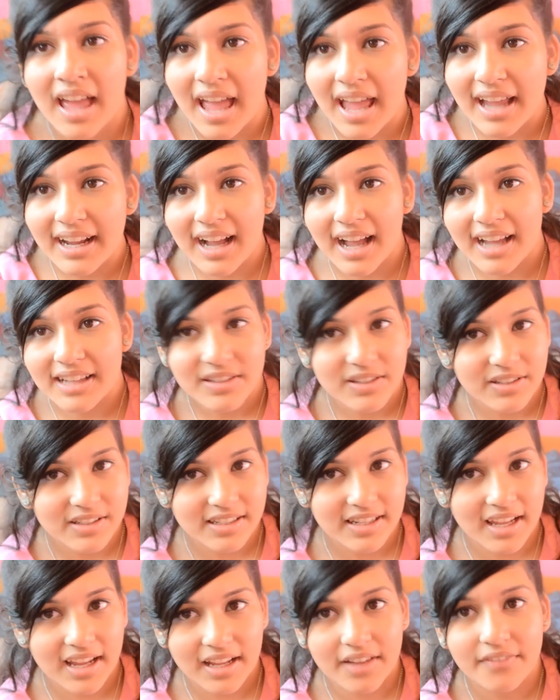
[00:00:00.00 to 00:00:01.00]
Hey guys, so
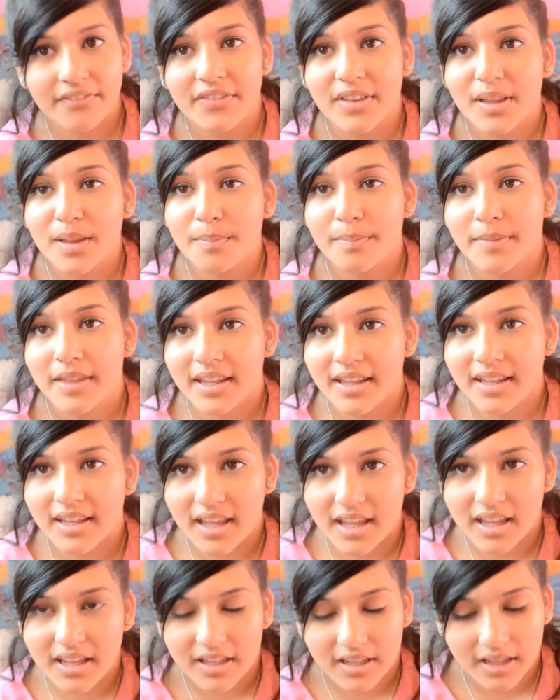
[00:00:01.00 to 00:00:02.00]
today I'm filming
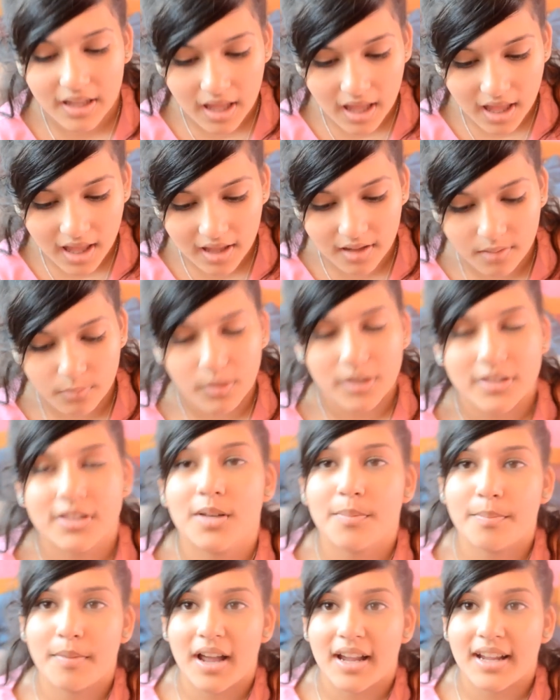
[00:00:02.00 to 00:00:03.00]
a what's
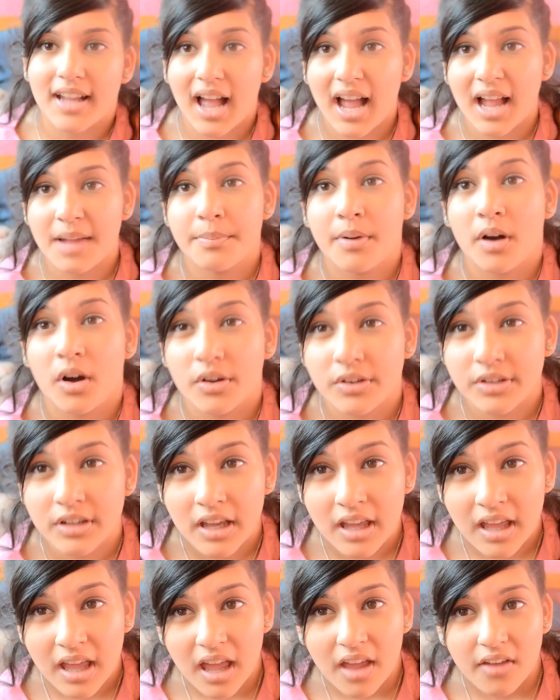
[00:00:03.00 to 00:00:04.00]
on my iPod
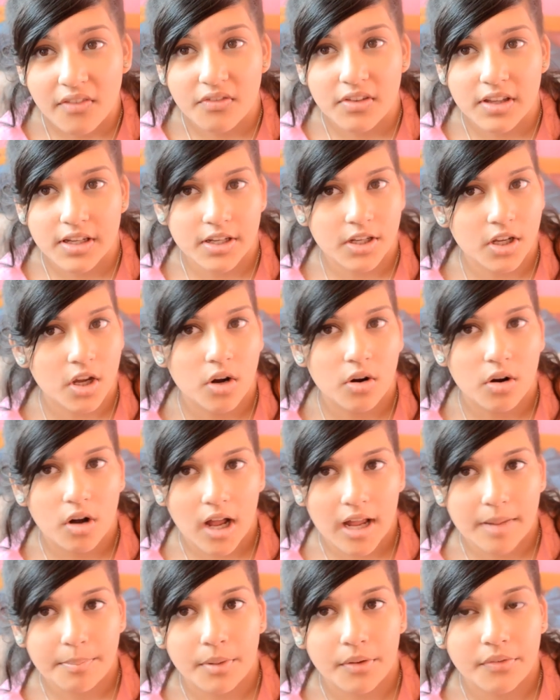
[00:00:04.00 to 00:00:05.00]
video,
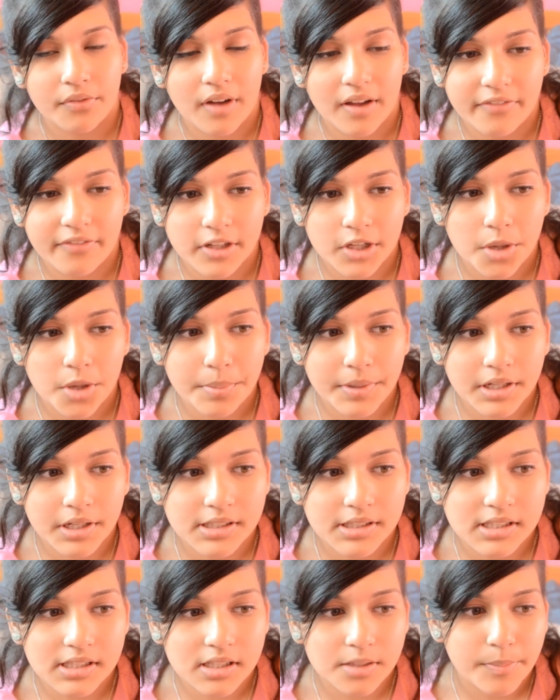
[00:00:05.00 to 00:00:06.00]
iPod 5 video,
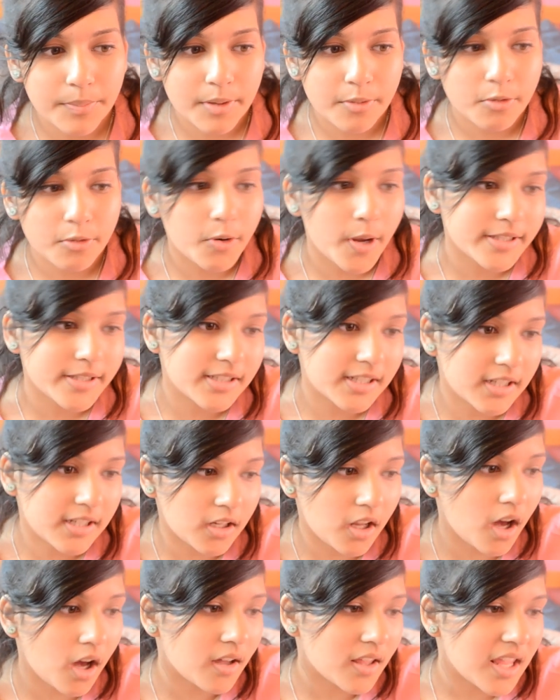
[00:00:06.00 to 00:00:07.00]
because this has been requested a
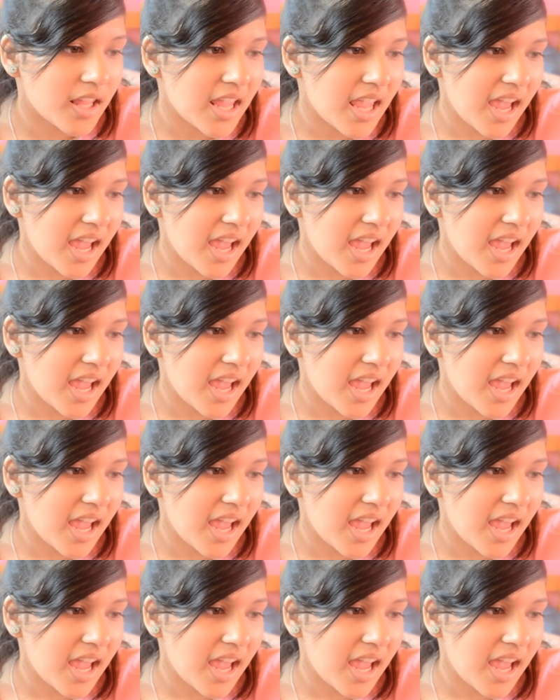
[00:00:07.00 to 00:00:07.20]
lot.